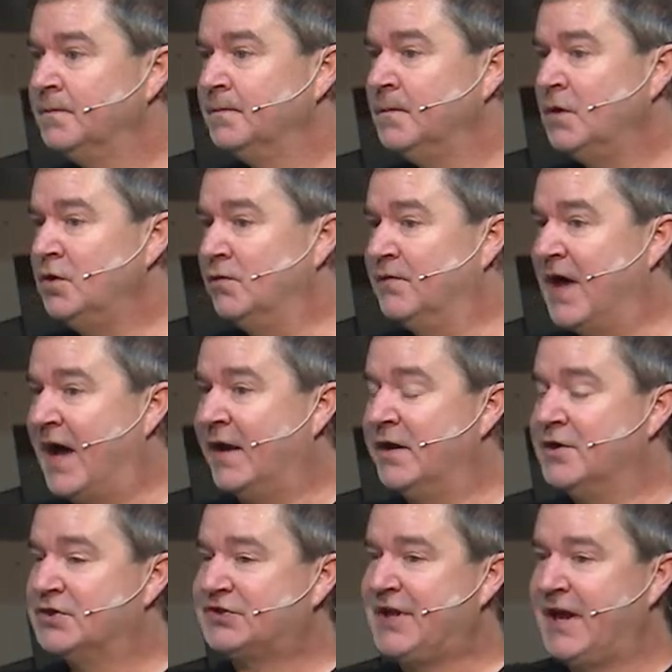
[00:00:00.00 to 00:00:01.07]
You've got to
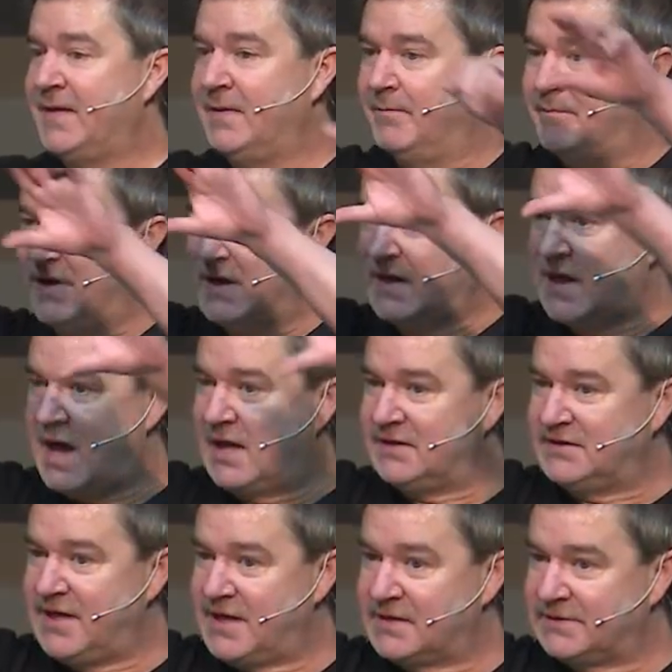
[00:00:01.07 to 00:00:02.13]
understand the big
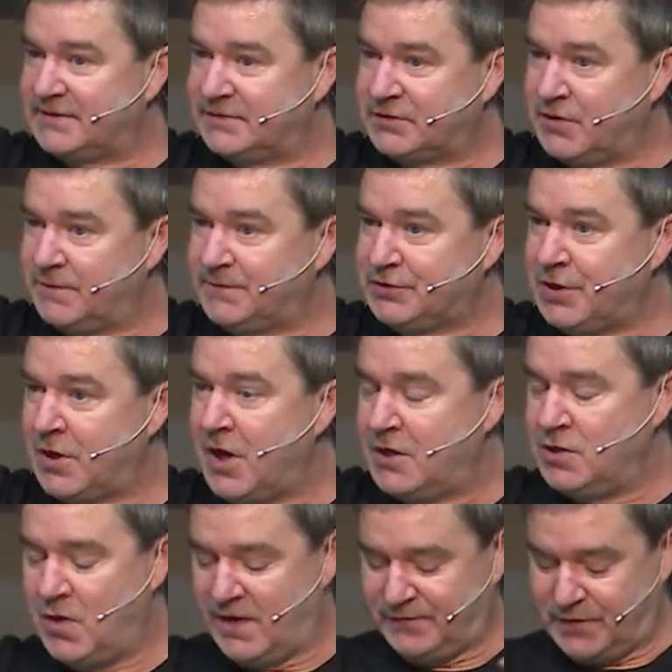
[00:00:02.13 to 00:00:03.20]
context of Scripture.
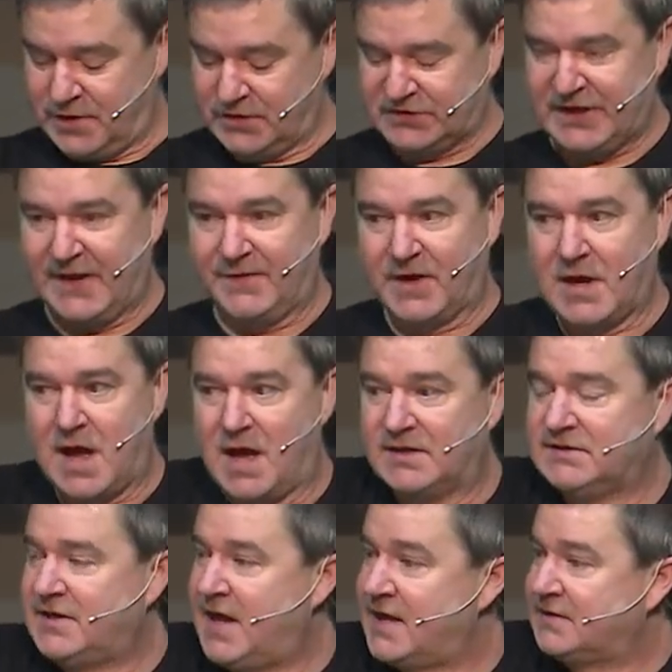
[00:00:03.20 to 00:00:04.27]
You have to understand the
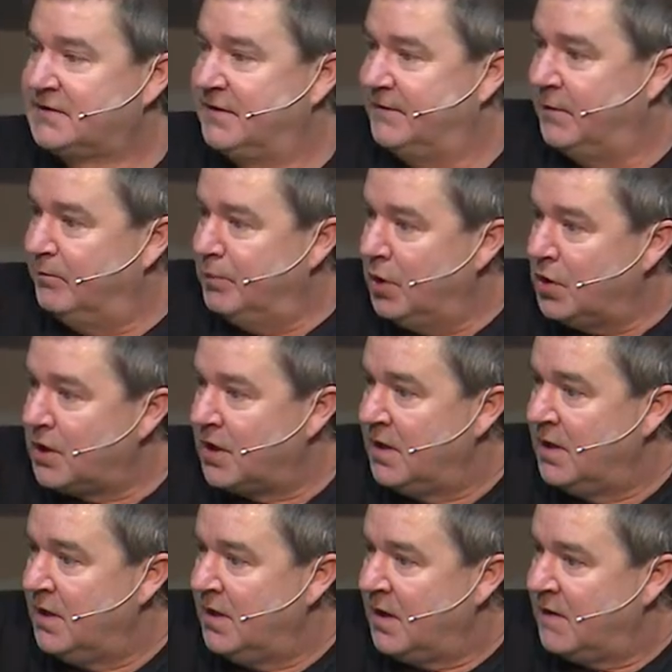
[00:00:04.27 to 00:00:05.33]
context of the book
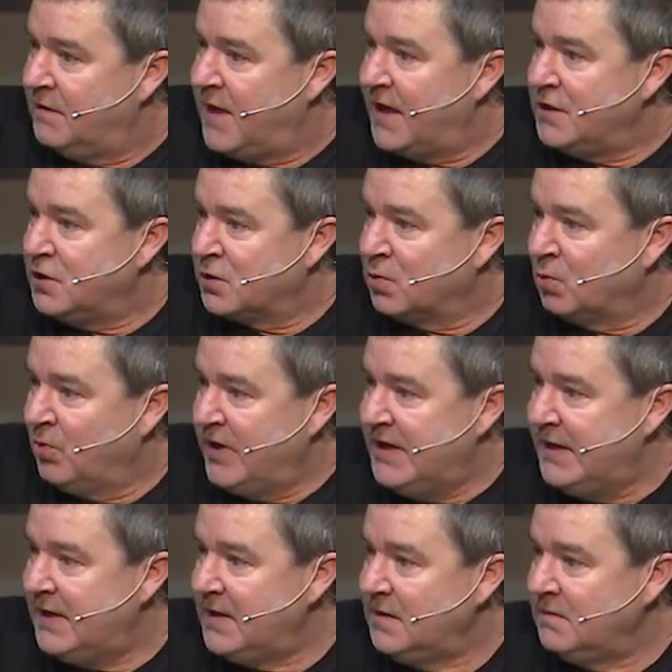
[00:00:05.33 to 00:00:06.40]
that you're
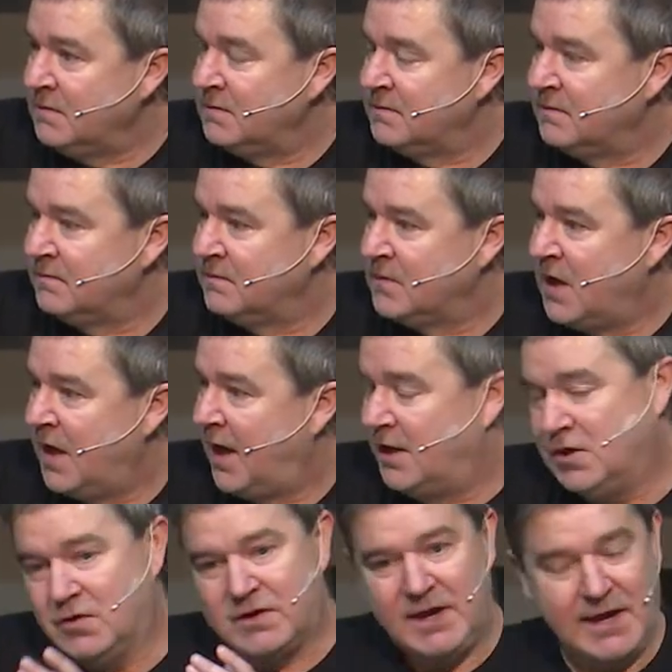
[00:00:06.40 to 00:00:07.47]
reading. And
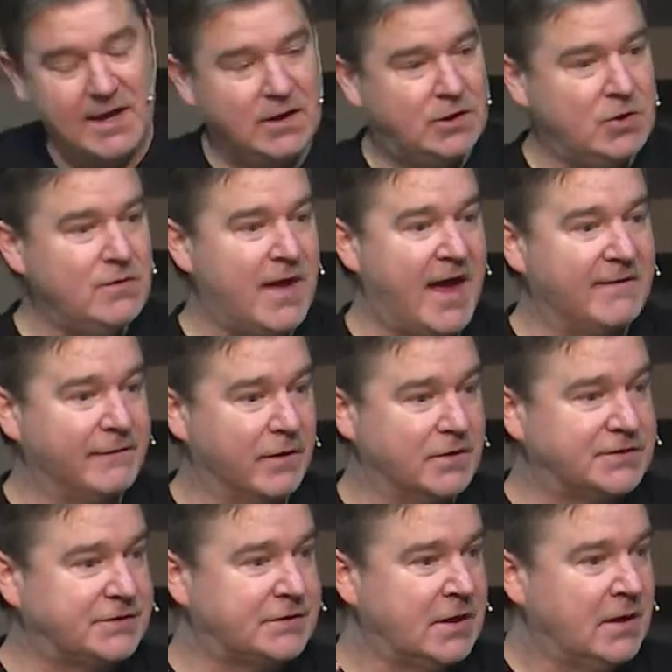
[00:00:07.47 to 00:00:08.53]
you can't do that
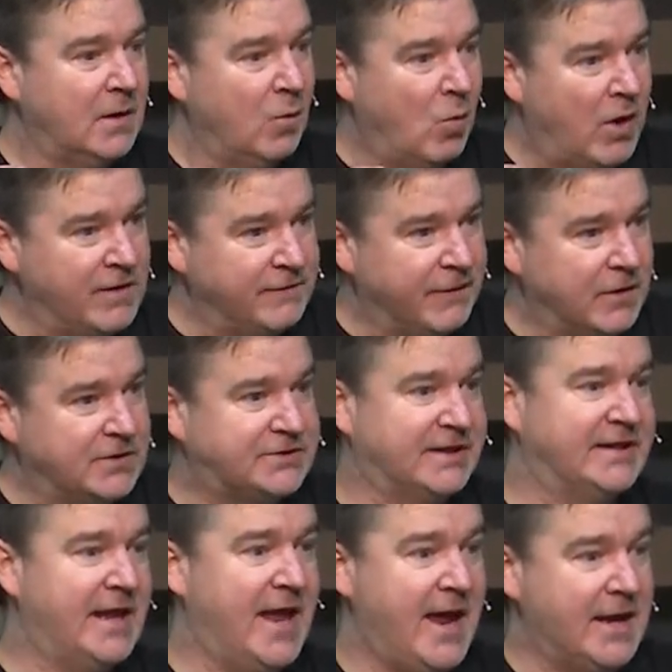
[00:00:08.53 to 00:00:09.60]
verse, one verse a
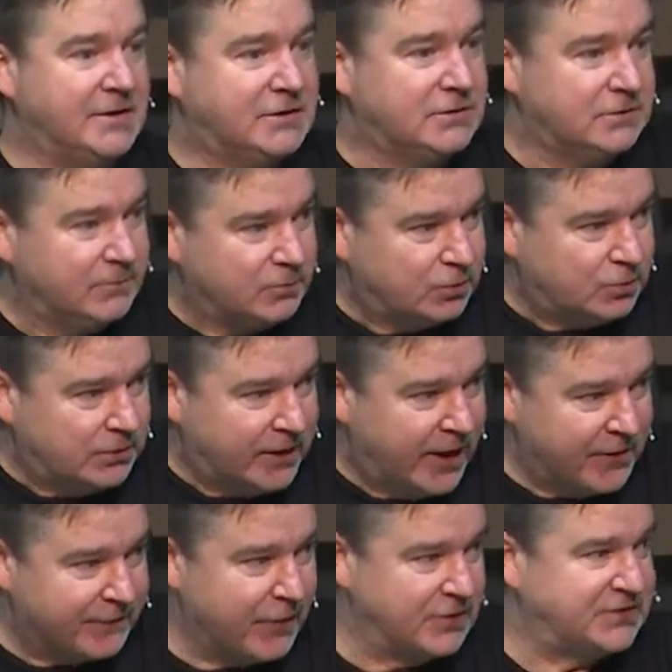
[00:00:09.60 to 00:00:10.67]
day,
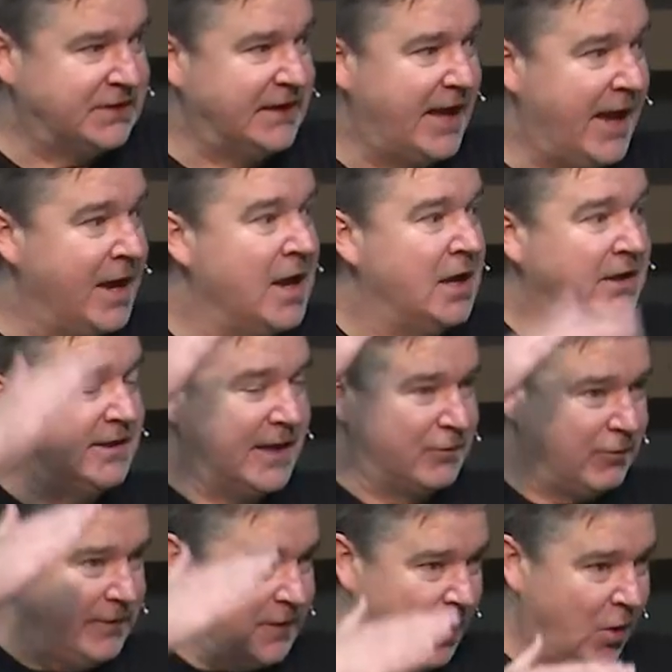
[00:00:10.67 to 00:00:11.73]
another verse a day. You got to
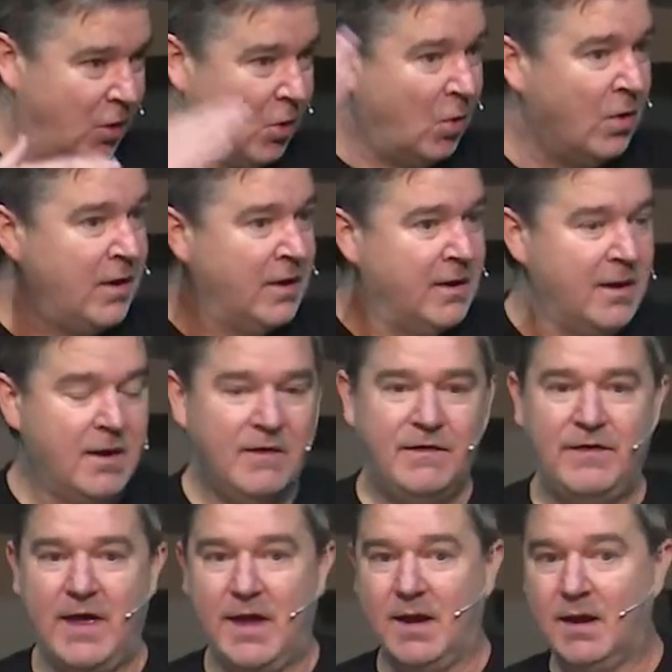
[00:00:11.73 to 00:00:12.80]
read the whole
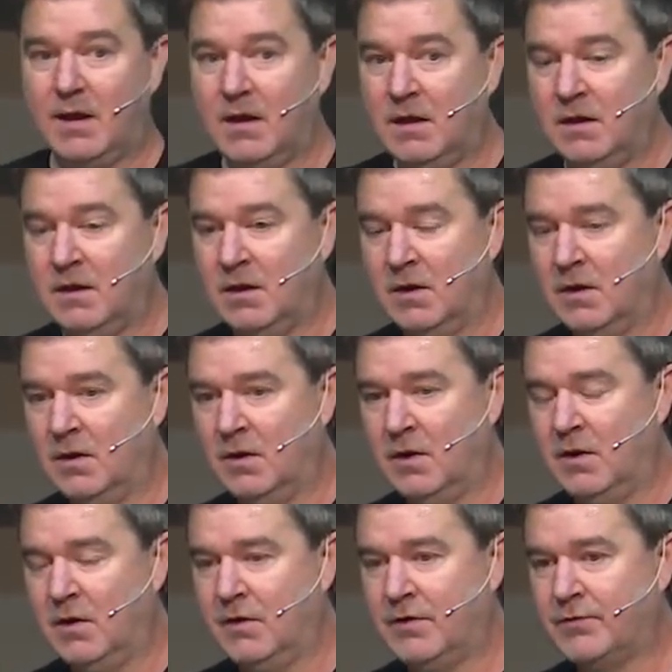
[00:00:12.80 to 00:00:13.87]
thing
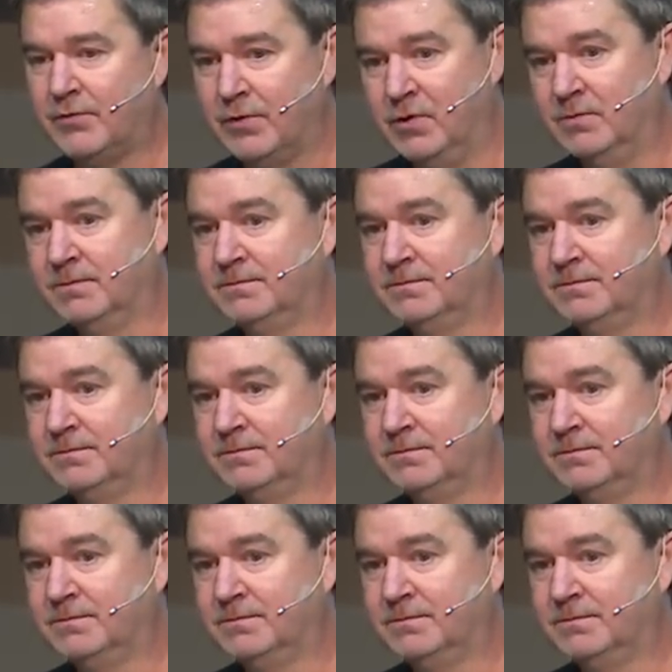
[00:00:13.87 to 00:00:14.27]
through.